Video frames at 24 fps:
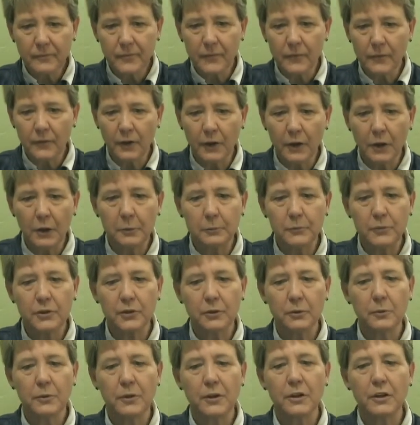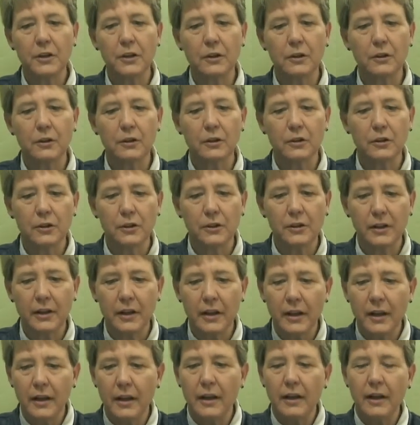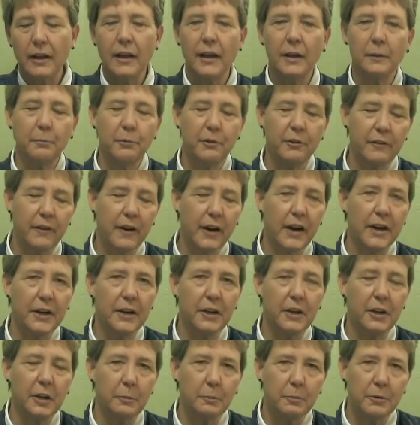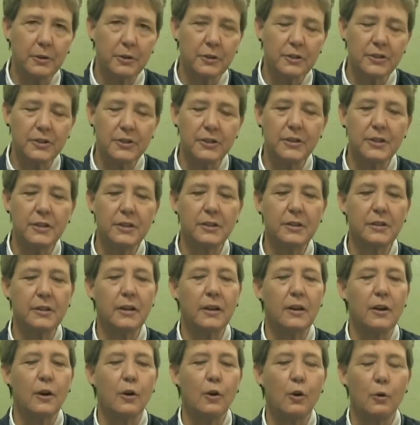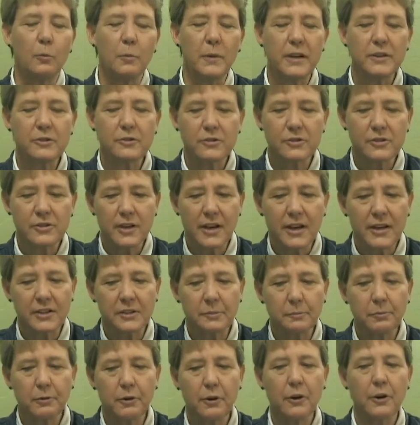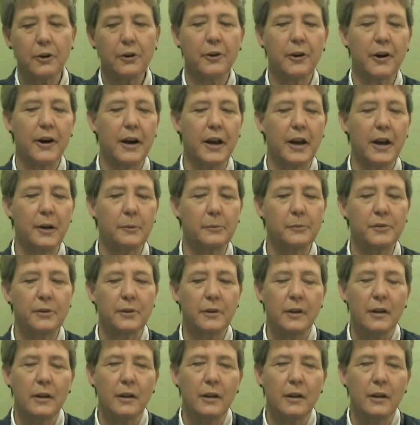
So we're going to look at providing a person home exercise programs,